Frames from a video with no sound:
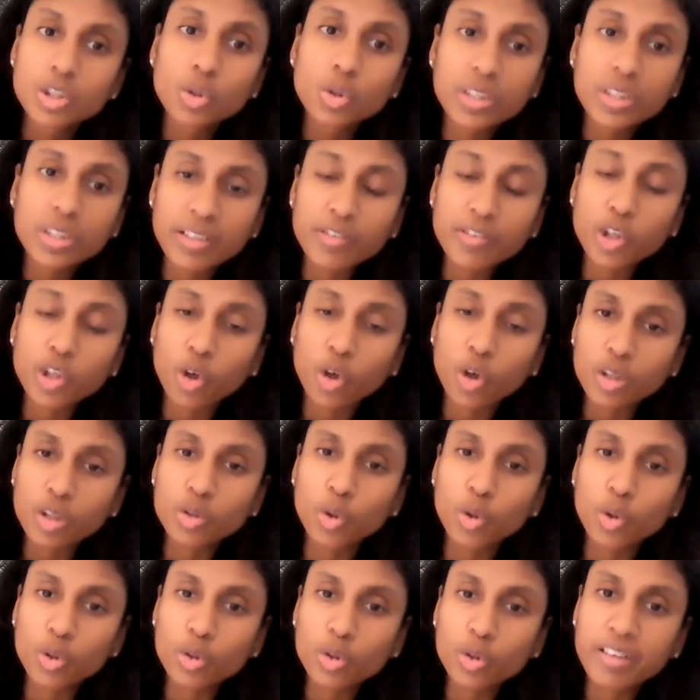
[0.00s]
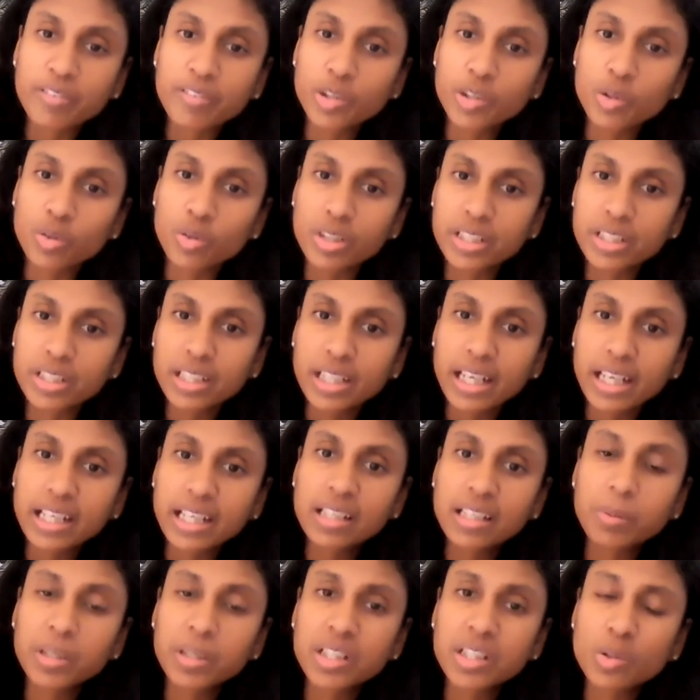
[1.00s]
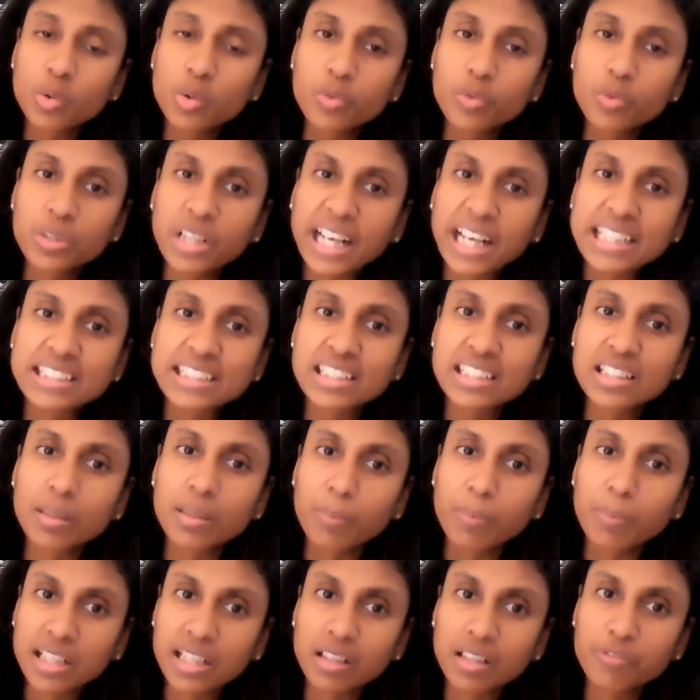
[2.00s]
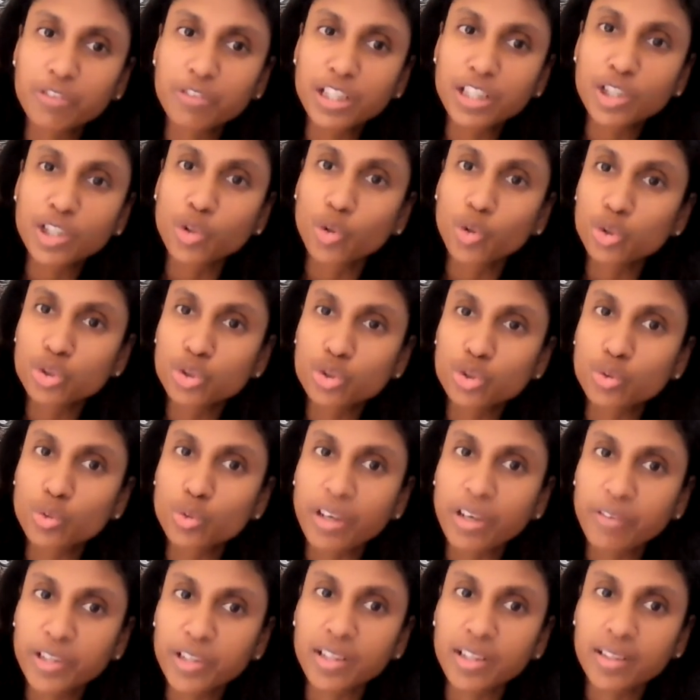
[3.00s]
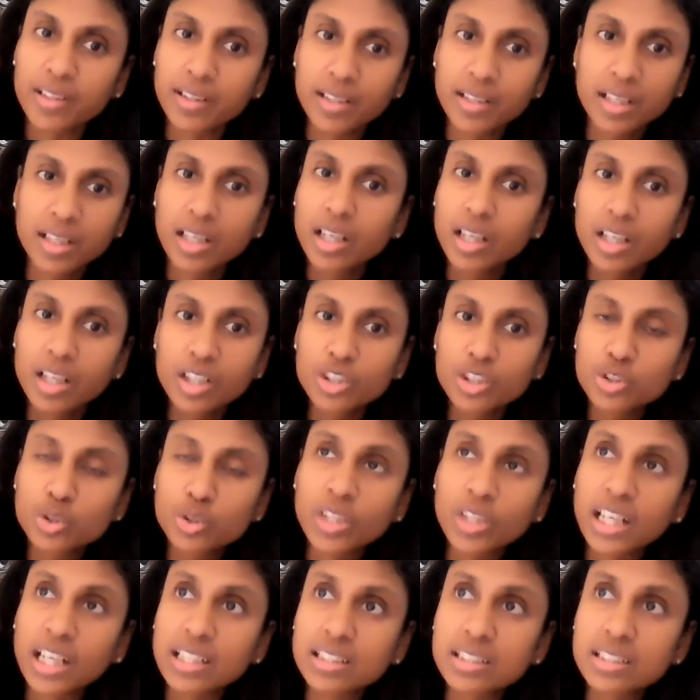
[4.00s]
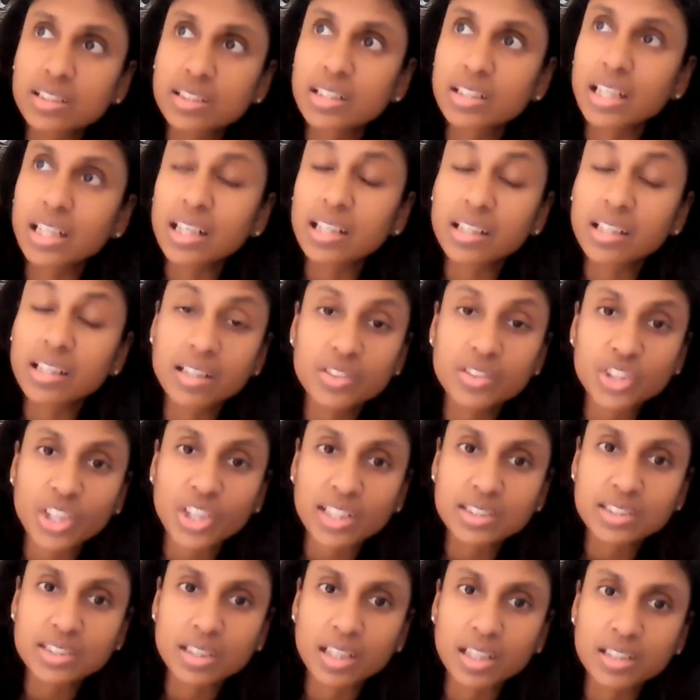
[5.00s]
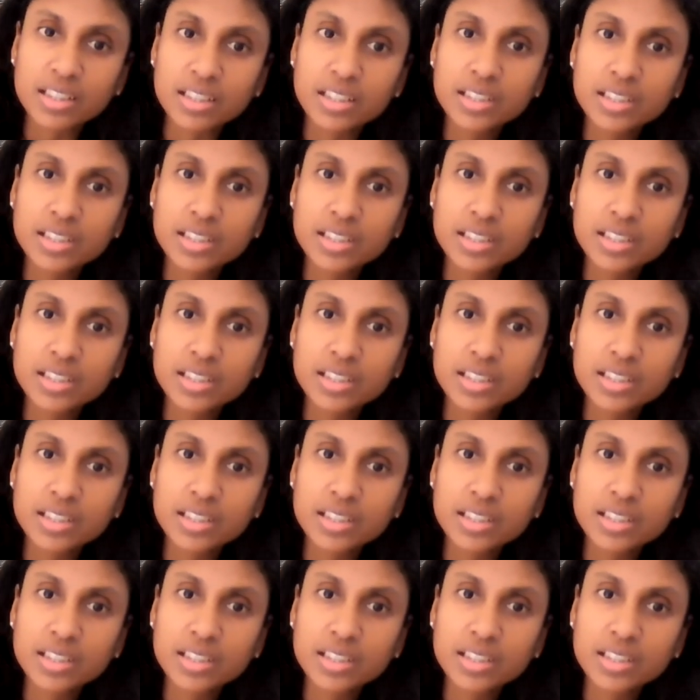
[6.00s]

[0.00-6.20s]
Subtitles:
No, they will all go to heaven only. Anybody who dies in the battlefield goes to heaven. So that is written in the Shastras.